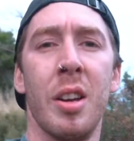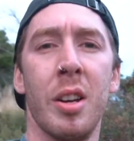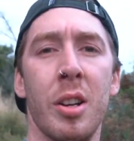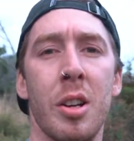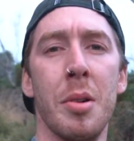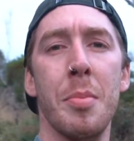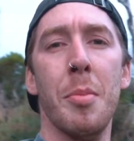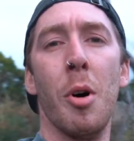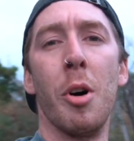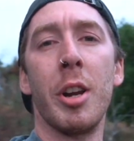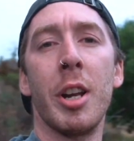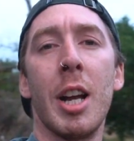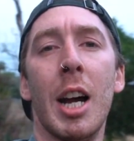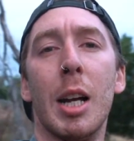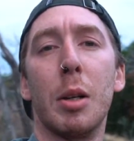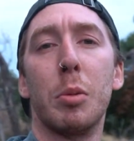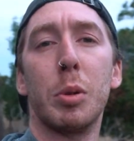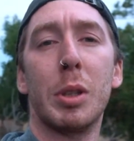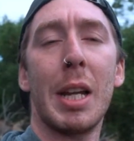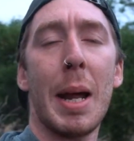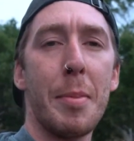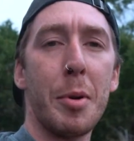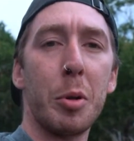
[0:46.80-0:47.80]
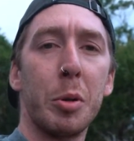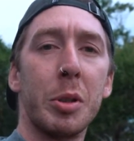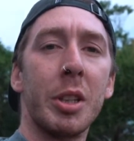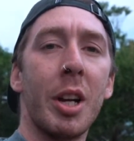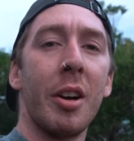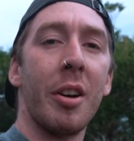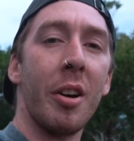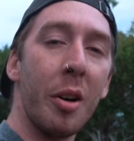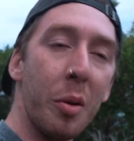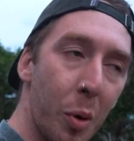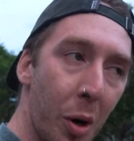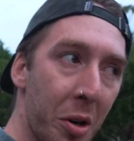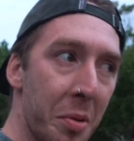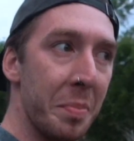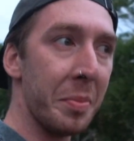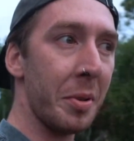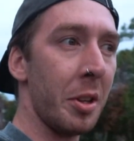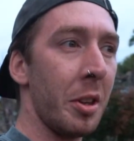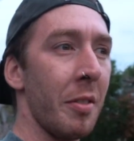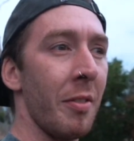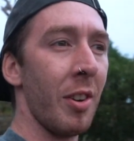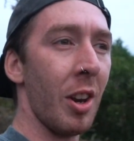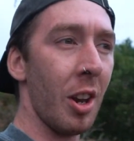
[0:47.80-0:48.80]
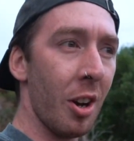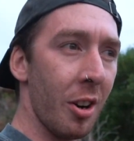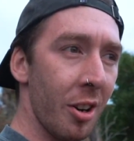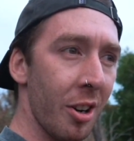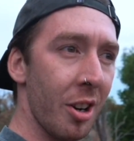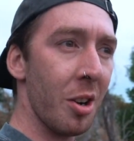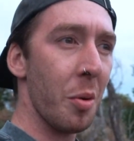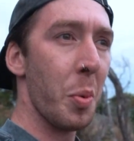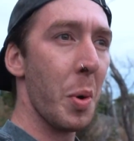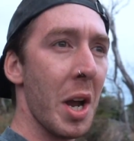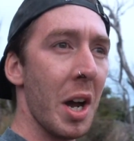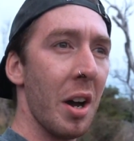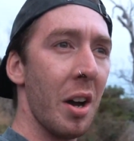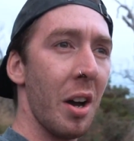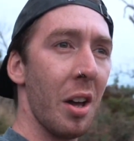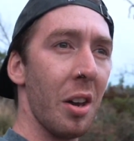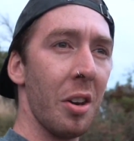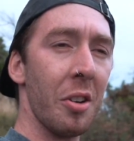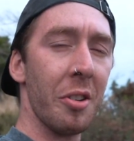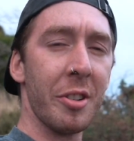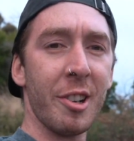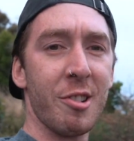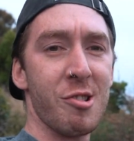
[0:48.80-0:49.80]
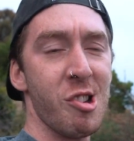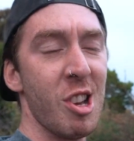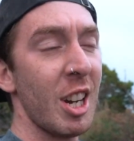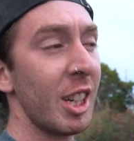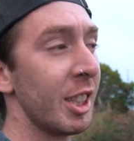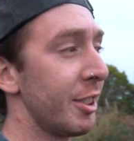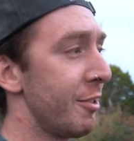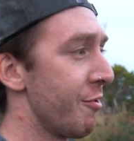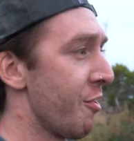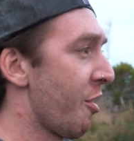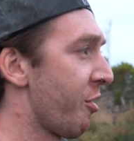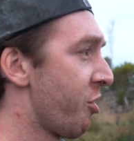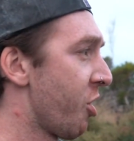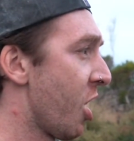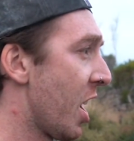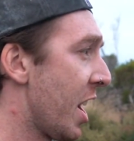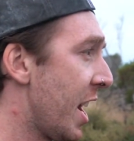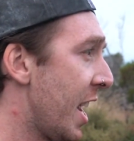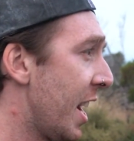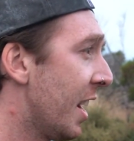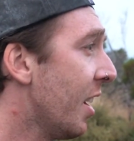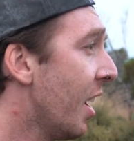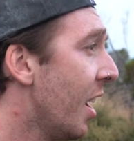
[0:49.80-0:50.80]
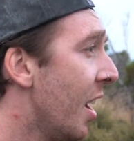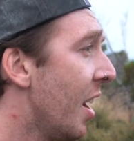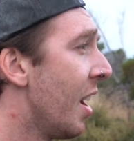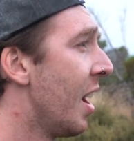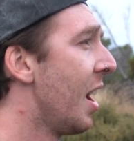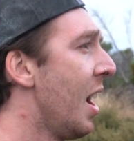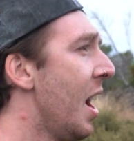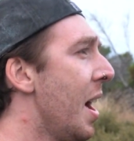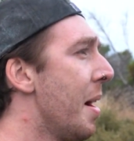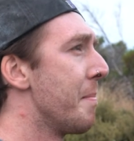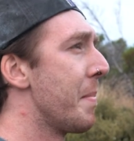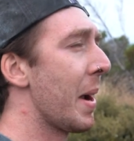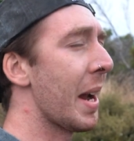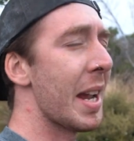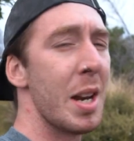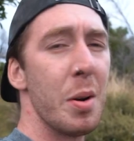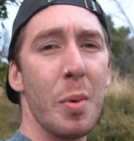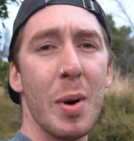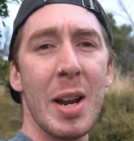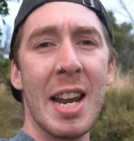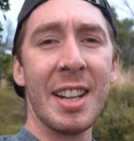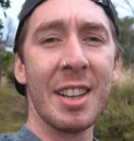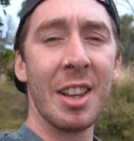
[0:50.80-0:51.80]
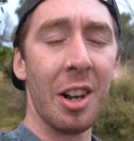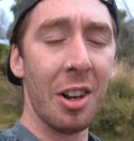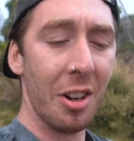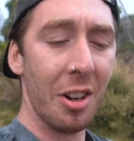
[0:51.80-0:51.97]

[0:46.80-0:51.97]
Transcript: Good morning guys, what's happening, what's going on? Welcome to the vlog. We are along the Great Ocean Road right now, making our way down to